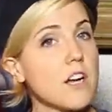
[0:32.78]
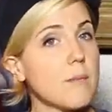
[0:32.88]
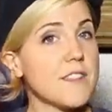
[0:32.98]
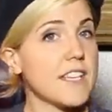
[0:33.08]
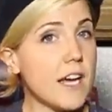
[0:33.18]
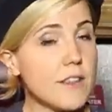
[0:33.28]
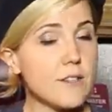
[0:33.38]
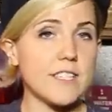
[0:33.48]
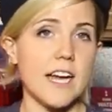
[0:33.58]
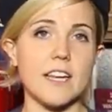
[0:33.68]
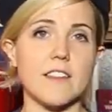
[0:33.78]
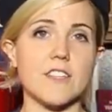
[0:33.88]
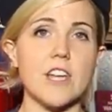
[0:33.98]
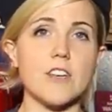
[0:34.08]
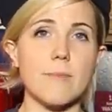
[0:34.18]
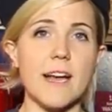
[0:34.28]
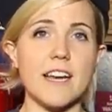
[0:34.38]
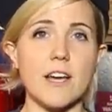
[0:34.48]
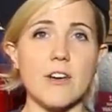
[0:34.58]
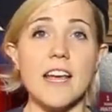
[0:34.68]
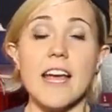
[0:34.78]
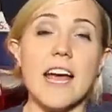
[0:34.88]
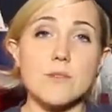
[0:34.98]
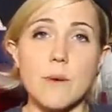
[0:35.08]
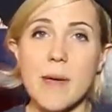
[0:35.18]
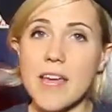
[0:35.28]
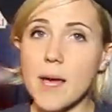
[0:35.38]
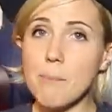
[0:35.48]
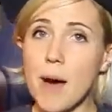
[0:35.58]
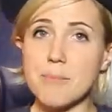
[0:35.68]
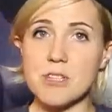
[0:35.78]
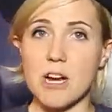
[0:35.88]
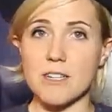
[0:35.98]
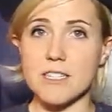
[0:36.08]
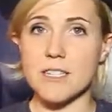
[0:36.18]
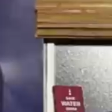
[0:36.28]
talk about the other side of the gender binary as we make a Pop-Tart.